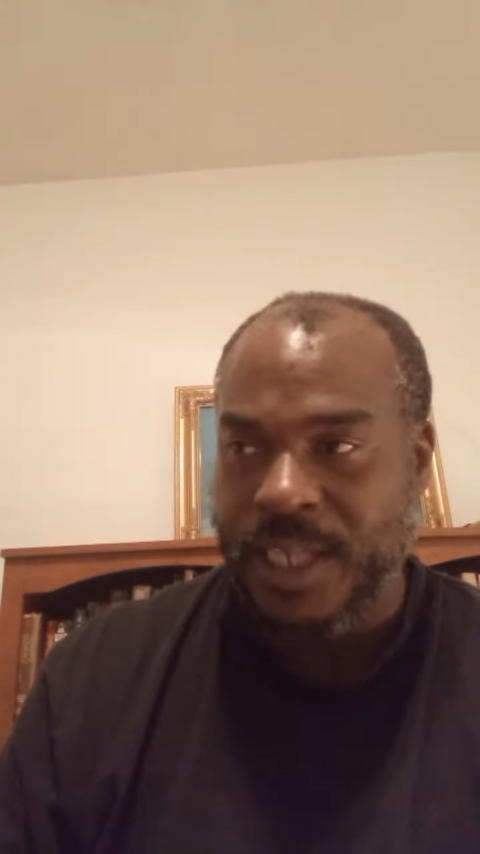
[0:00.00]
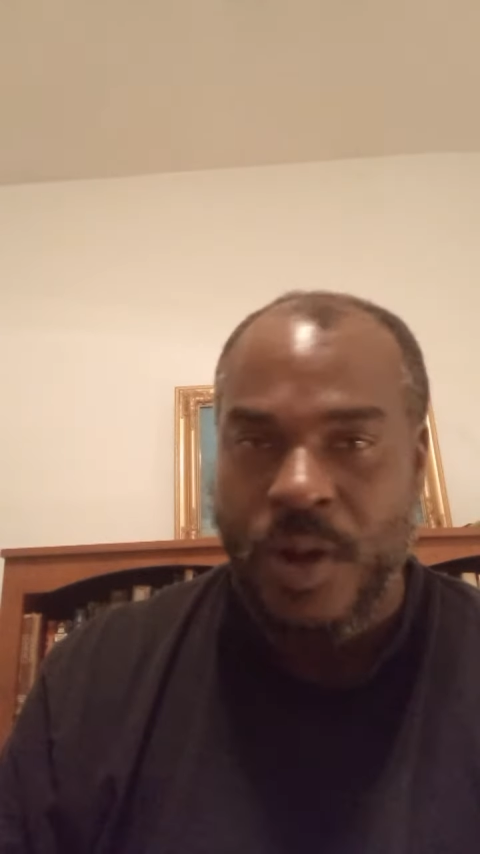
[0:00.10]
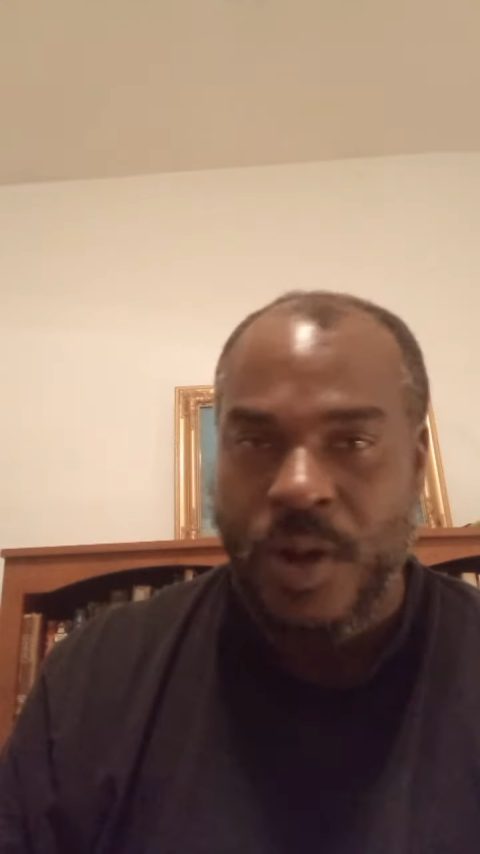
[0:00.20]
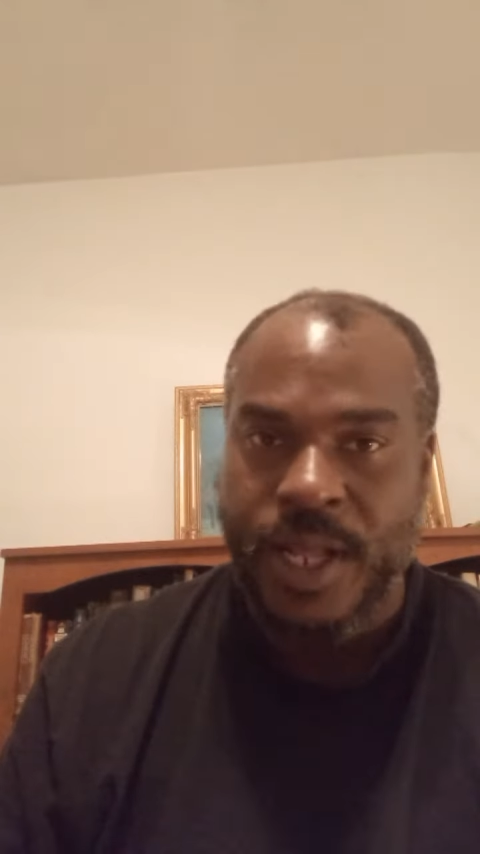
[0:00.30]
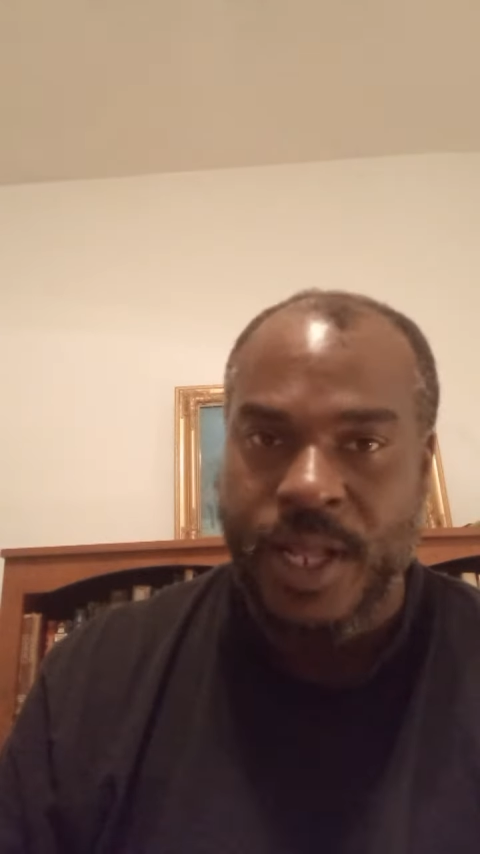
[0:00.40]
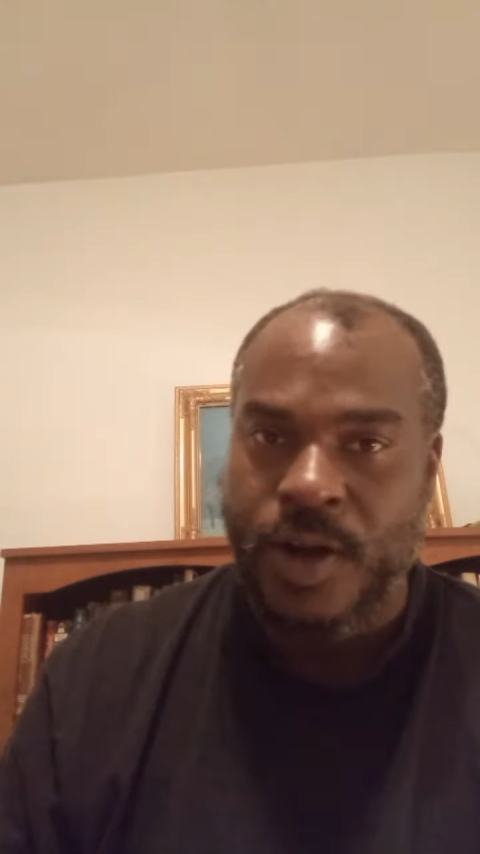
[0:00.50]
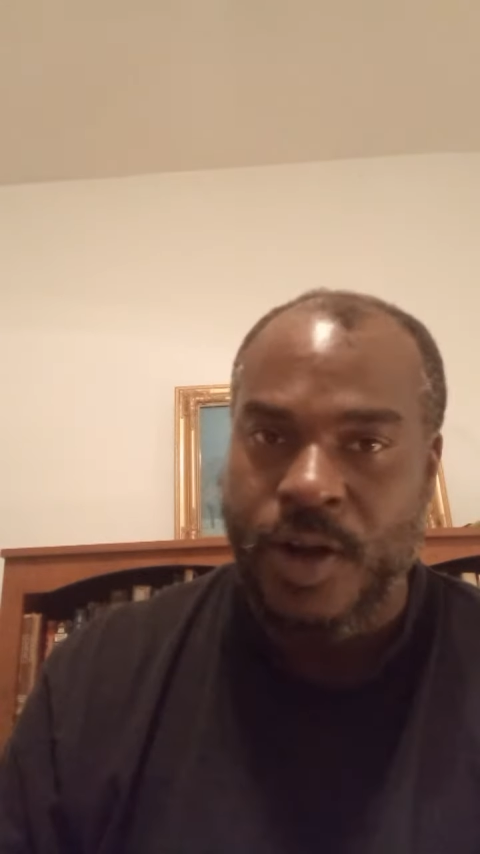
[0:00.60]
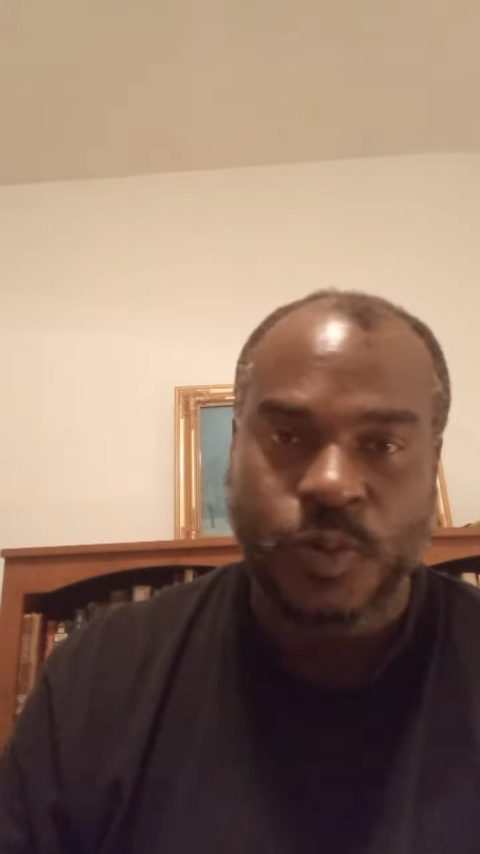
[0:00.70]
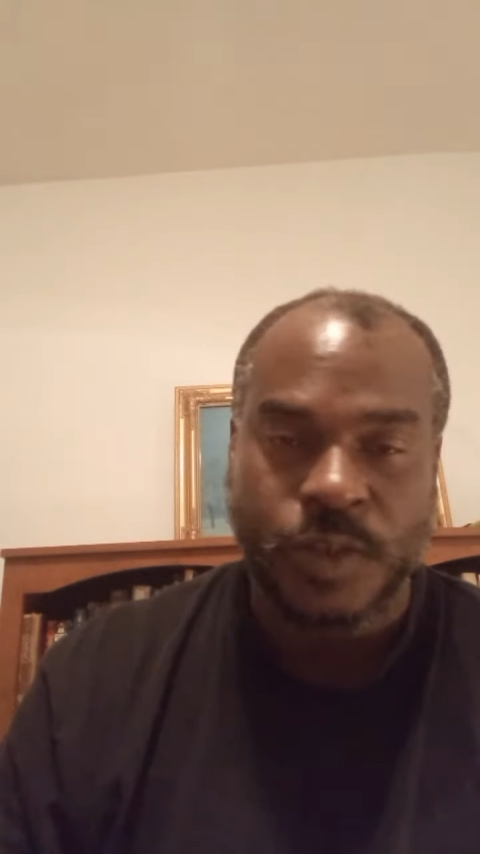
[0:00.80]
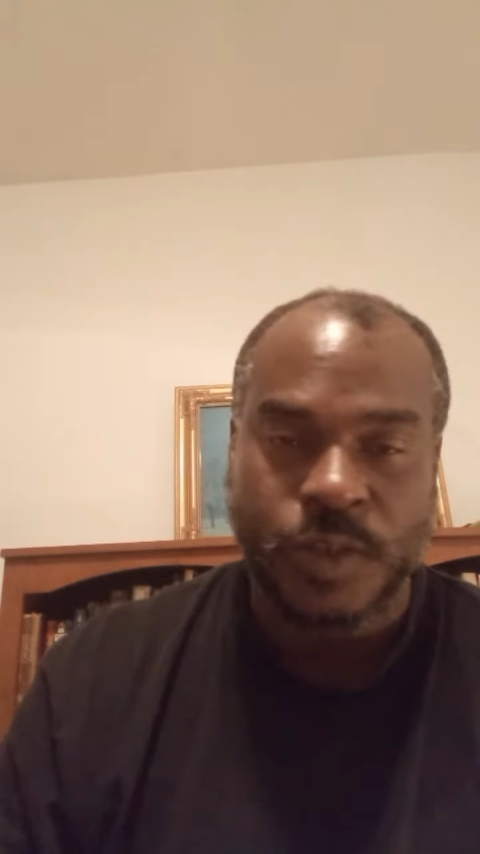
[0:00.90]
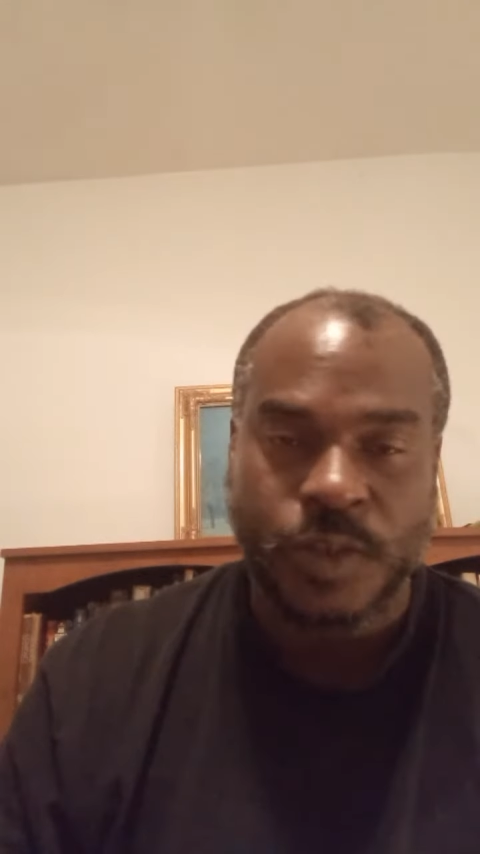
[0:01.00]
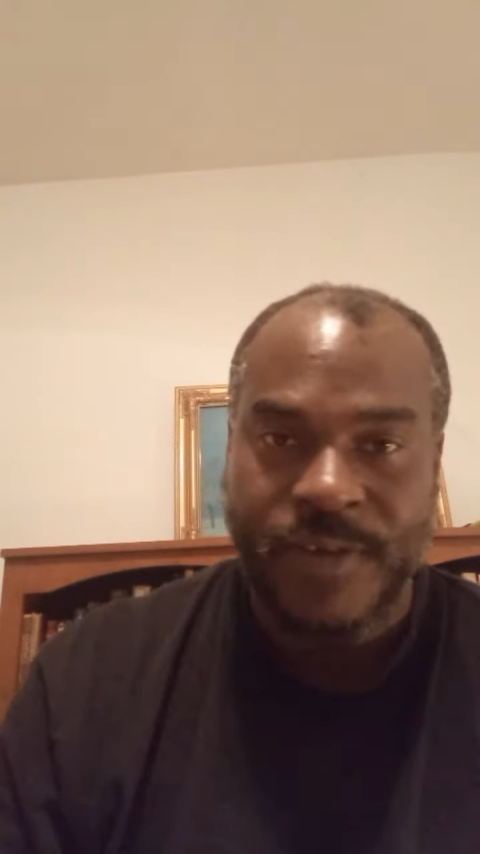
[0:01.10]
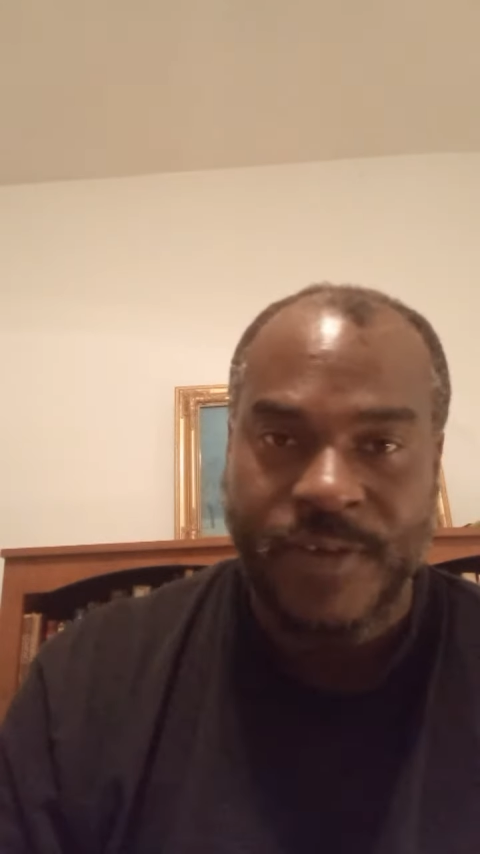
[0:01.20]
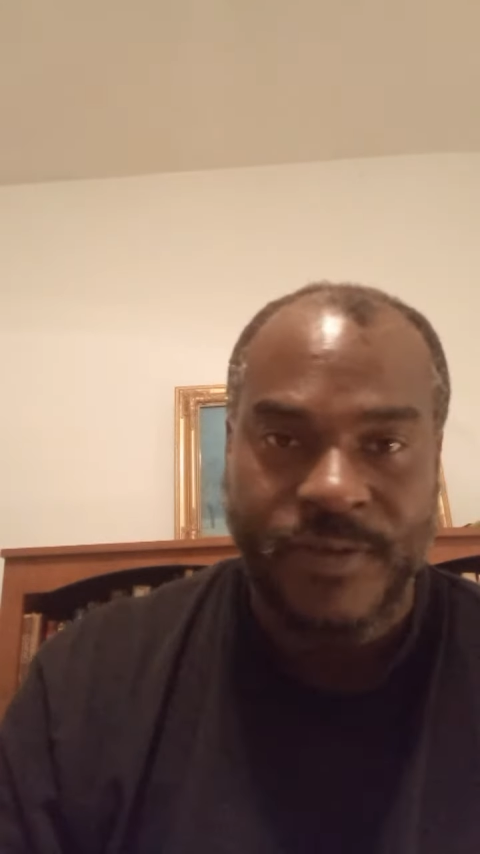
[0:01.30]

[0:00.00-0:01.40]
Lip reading: that curse was whenever